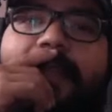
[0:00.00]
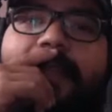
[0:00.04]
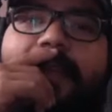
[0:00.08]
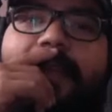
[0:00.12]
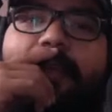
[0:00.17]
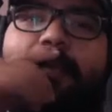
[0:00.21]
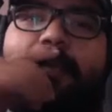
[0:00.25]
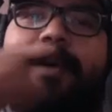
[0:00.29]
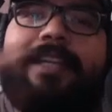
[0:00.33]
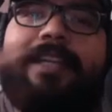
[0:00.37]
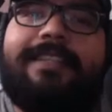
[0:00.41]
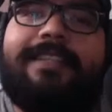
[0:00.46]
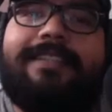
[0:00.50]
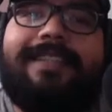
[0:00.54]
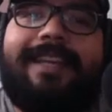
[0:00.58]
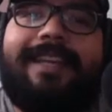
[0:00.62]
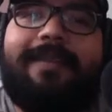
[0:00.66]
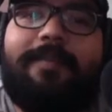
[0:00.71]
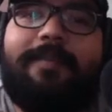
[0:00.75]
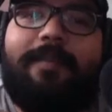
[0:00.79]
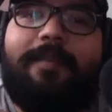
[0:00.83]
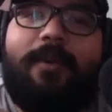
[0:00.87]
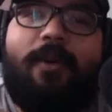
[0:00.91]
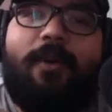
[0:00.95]
What is
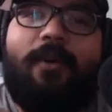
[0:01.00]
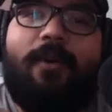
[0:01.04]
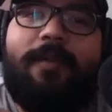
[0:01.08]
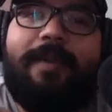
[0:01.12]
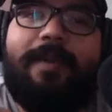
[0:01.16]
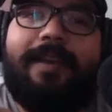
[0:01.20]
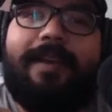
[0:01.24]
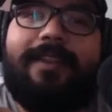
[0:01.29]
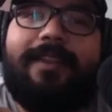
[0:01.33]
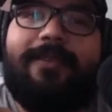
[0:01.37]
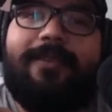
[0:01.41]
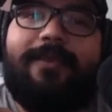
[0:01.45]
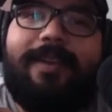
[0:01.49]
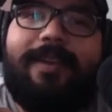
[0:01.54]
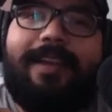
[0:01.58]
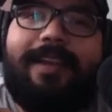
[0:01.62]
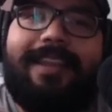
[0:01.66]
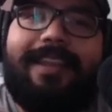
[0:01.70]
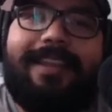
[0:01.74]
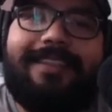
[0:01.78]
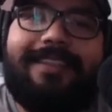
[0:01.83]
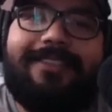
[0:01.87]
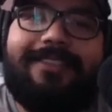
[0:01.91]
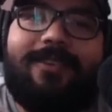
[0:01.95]
that ball, by the way,
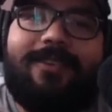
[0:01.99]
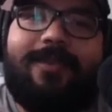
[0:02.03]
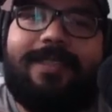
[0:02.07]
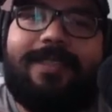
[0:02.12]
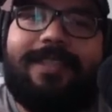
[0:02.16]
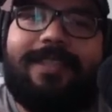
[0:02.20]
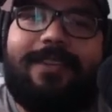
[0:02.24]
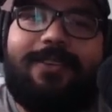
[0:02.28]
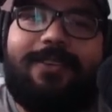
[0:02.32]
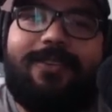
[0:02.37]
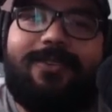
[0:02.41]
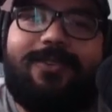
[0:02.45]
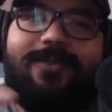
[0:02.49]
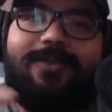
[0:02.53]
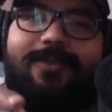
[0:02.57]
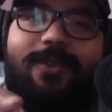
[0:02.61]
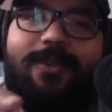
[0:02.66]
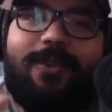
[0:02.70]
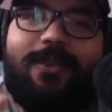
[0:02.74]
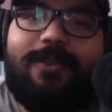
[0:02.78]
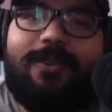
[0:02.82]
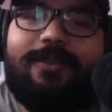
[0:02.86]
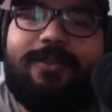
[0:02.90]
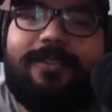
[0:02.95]
that's always on your
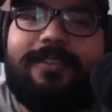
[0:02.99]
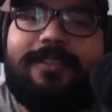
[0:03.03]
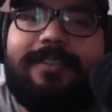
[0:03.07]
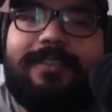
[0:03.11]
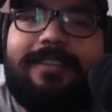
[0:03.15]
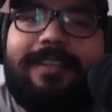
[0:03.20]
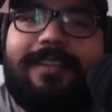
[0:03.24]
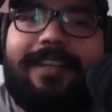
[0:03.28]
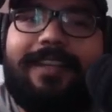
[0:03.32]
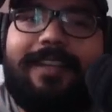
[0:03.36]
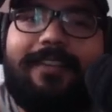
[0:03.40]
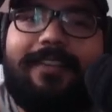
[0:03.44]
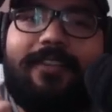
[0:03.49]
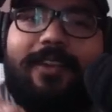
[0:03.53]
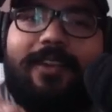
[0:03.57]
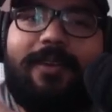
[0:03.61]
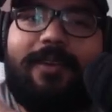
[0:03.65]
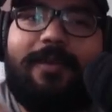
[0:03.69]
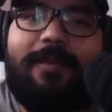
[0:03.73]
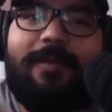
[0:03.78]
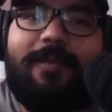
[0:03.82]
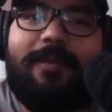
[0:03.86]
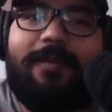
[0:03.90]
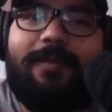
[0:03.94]
photos? That
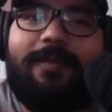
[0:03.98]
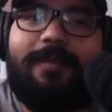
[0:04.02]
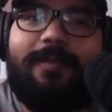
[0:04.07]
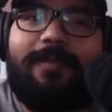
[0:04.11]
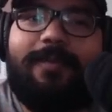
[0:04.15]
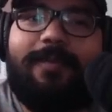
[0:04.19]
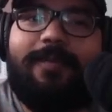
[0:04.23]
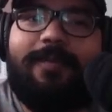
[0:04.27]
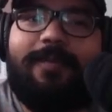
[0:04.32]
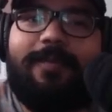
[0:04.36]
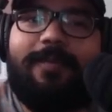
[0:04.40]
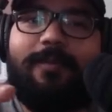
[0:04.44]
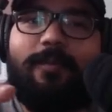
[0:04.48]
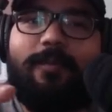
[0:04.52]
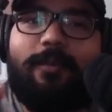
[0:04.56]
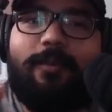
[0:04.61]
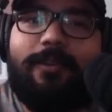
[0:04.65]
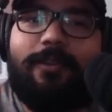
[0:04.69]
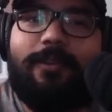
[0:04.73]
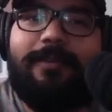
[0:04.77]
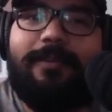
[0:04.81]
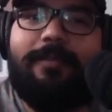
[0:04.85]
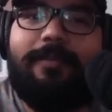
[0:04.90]
the wooden